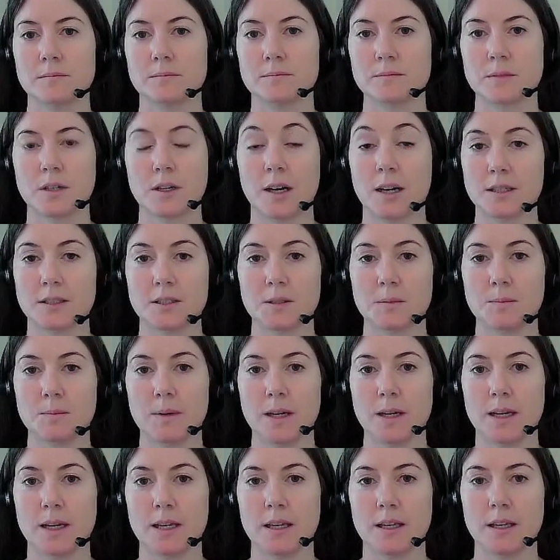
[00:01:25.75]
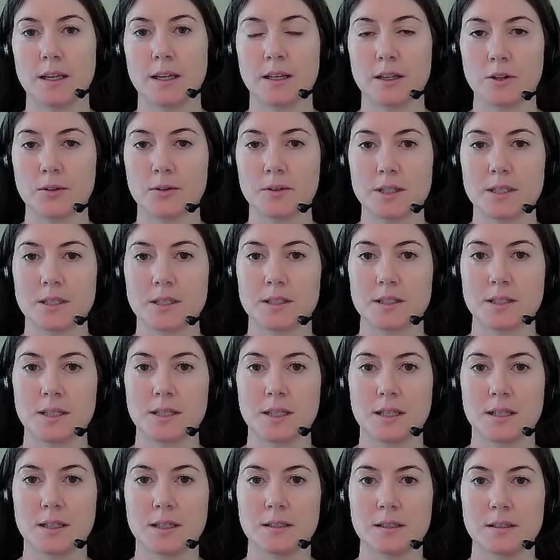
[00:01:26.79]
caused by an increase
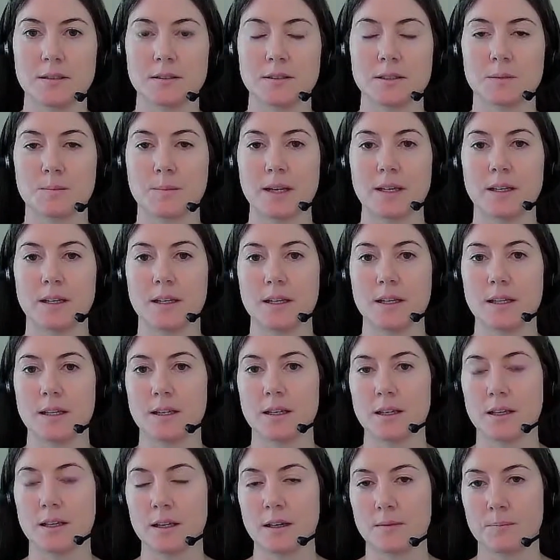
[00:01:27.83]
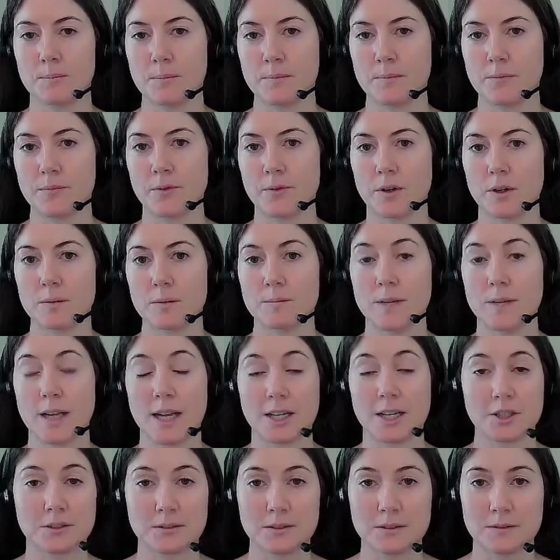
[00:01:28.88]
in spending from
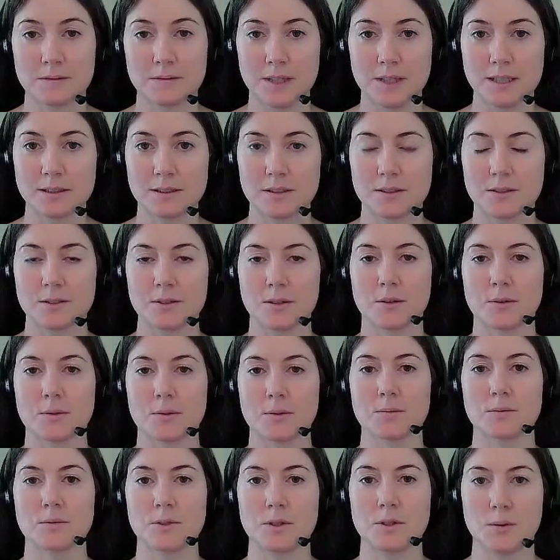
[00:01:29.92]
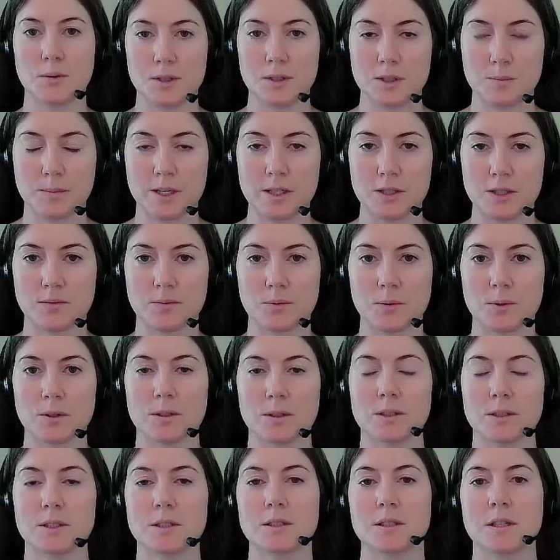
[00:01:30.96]
national defense, so U.S. Space
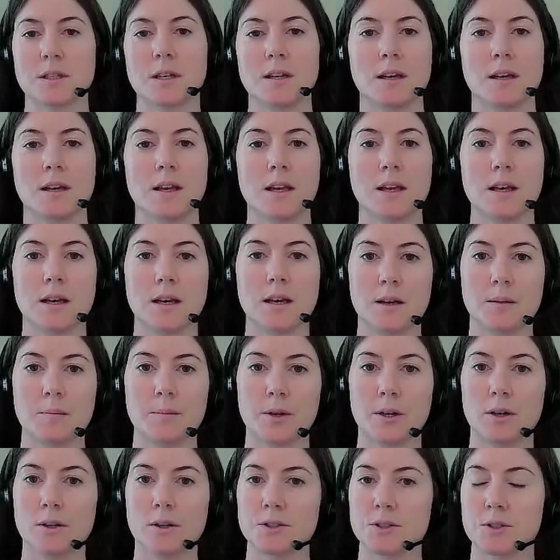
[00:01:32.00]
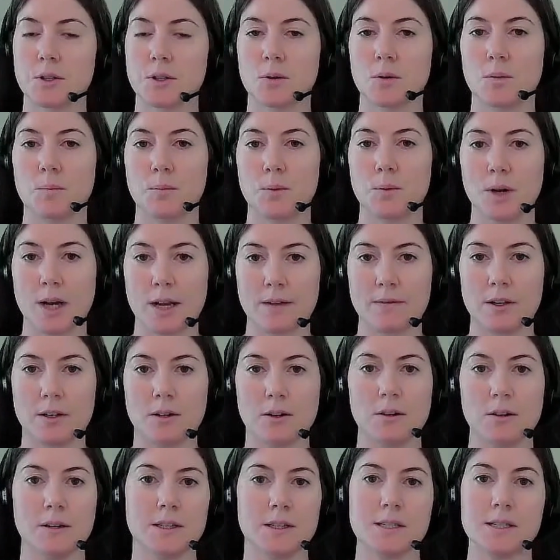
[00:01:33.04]
Force, but also private
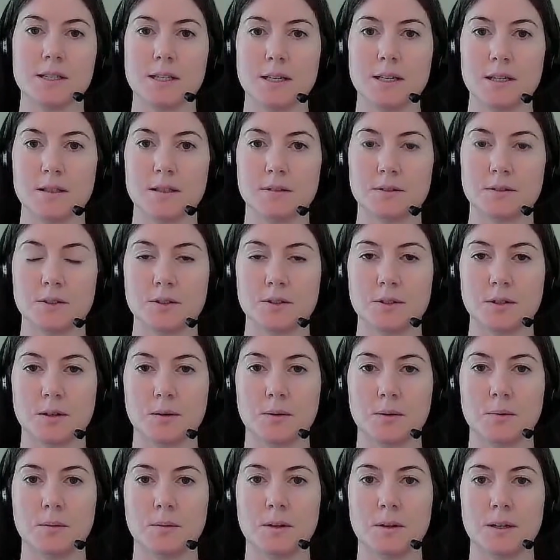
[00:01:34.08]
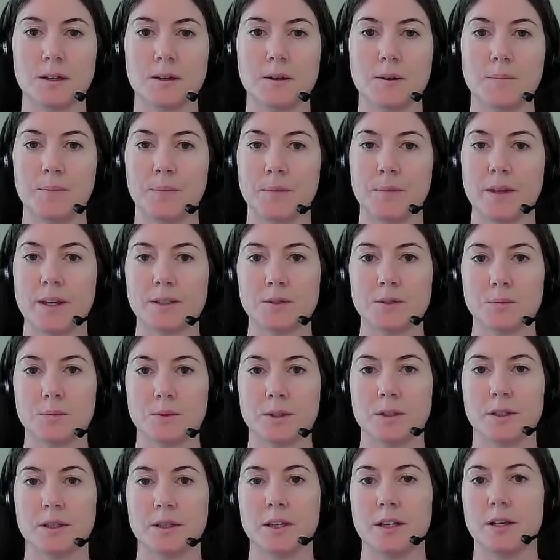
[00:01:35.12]
R&D. So it's
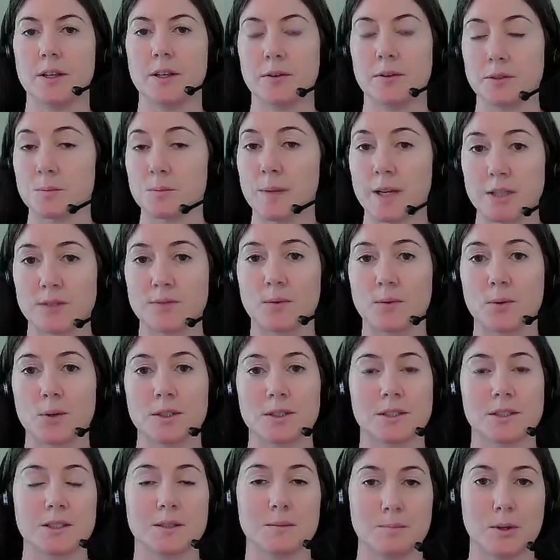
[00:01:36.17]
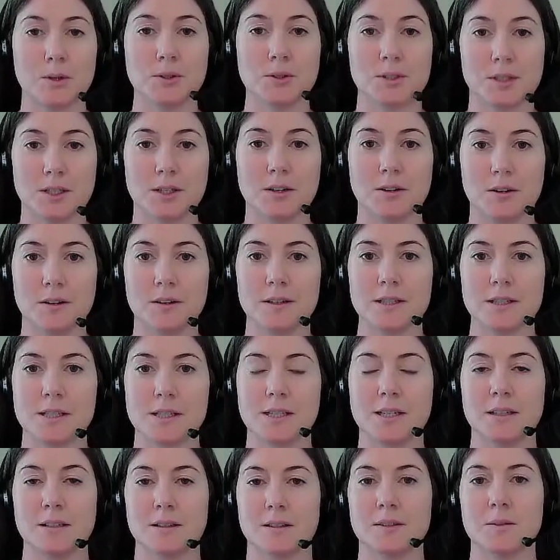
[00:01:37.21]
really, Space Force is mostly
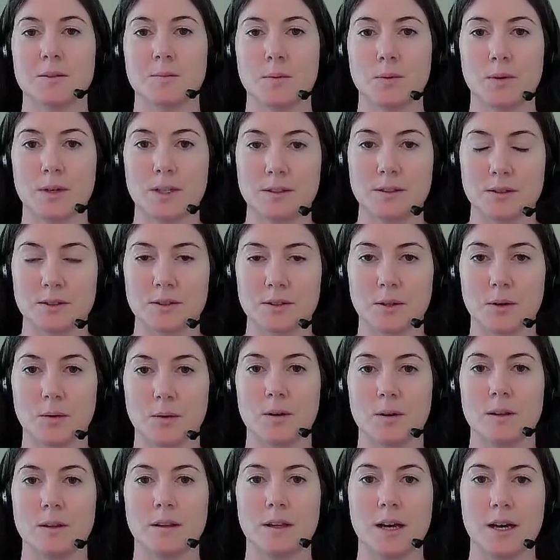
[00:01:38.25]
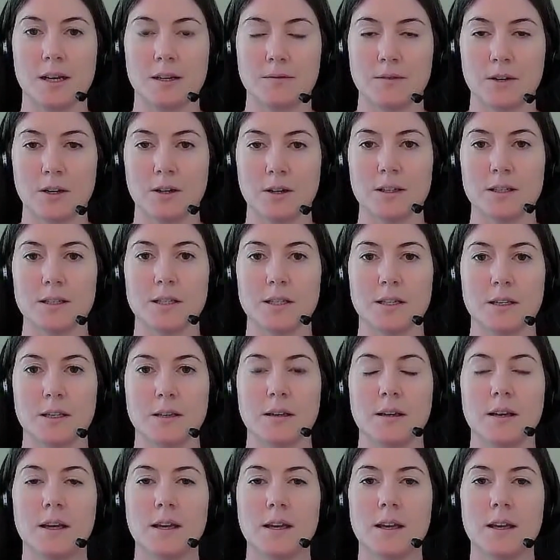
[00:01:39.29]
R&D at this point. So a lot of R&D,